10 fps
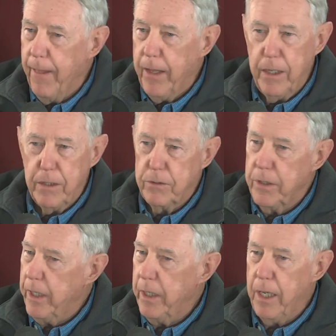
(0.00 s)

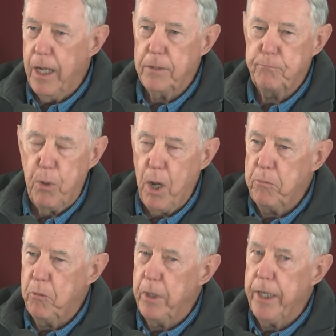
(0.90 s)
and I
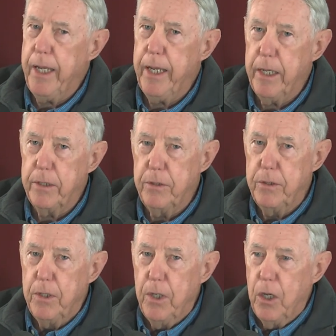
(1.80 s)
probably had
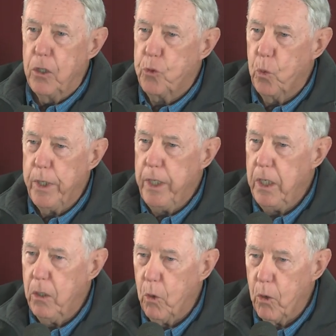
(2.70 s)

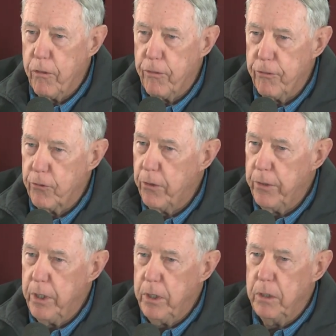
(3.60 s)
20 or
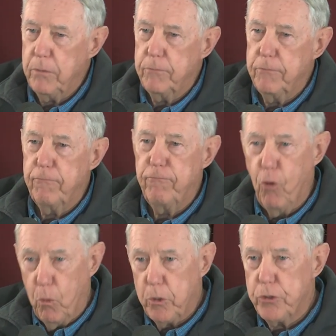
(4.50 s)
30
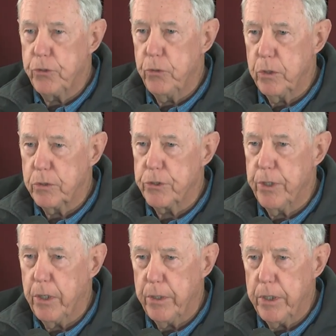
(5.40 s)
former students
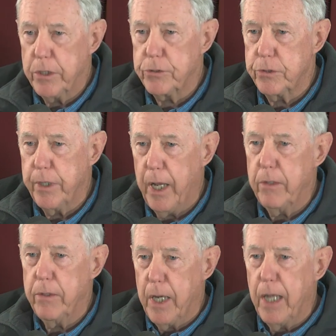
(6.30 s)
there yesterday
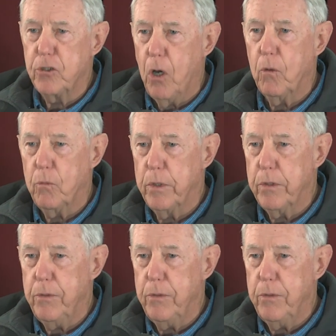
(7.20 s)
that I talked with.